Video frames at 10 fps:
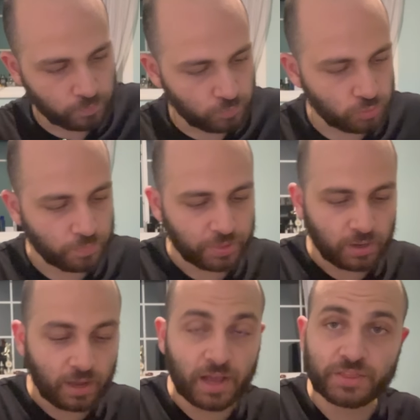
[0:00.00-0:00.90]
Boom.
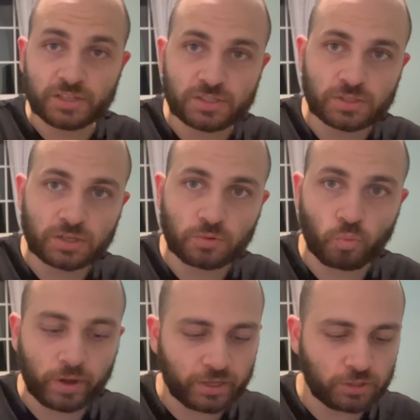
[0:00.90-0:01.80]
And this
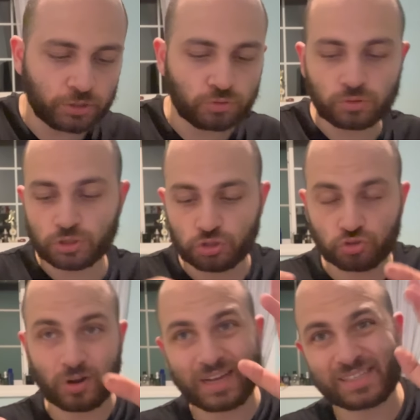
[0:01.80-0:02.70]
white glue
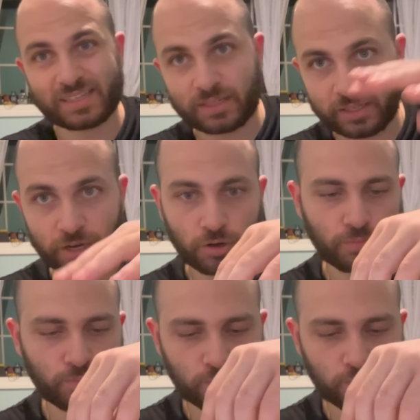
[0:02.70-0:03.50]
dries clear.